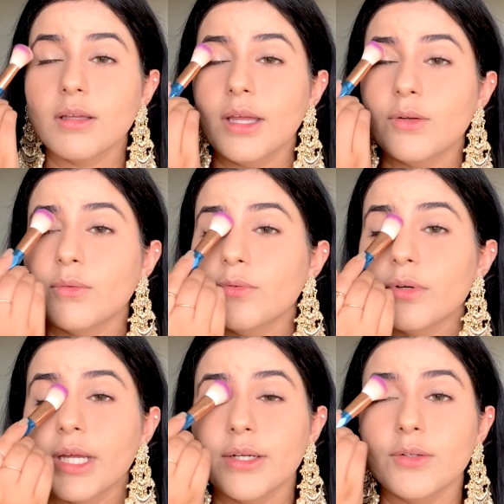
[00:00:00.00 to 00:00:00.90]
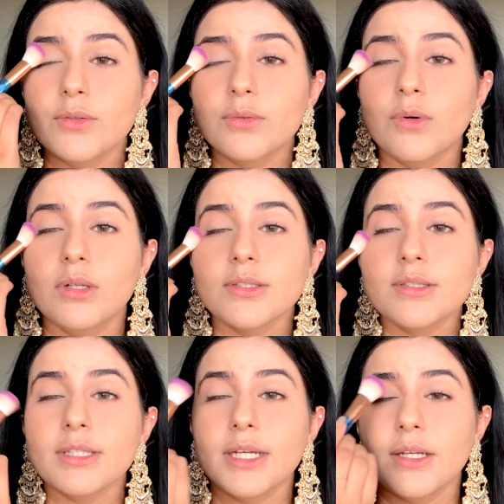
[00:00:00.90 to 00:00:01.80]
And don't forget to
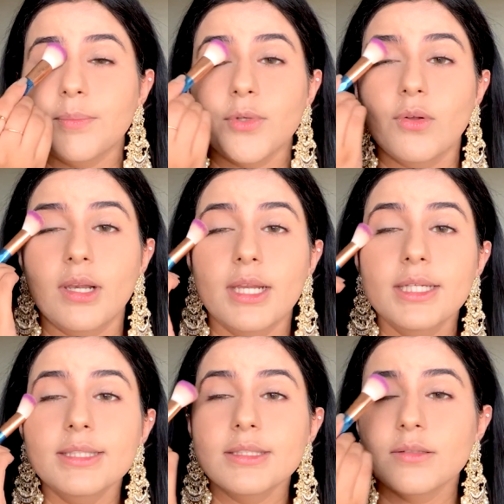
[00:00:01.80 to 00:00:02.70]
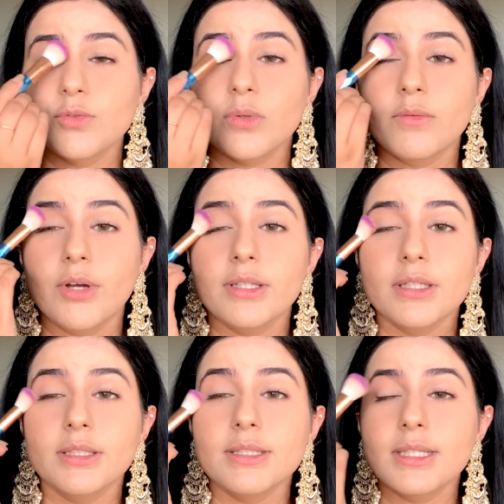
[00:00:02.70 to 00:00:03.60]
also set up your lids to avoid the
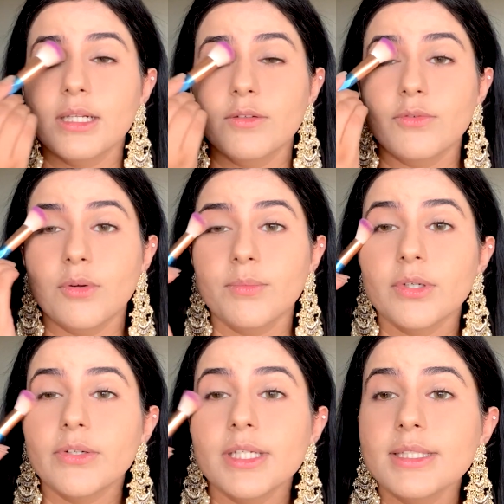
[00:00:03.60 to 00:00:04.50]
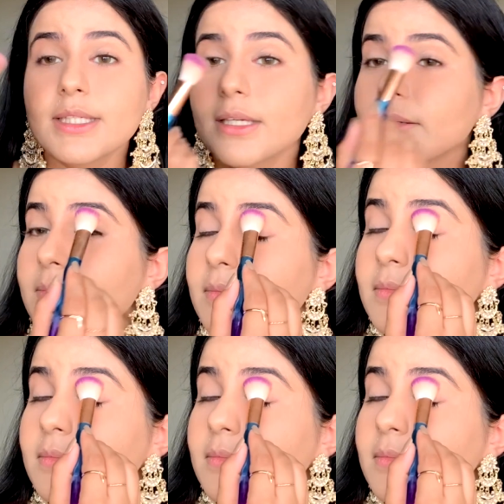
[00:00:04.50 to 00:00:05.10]
concealer from creasing.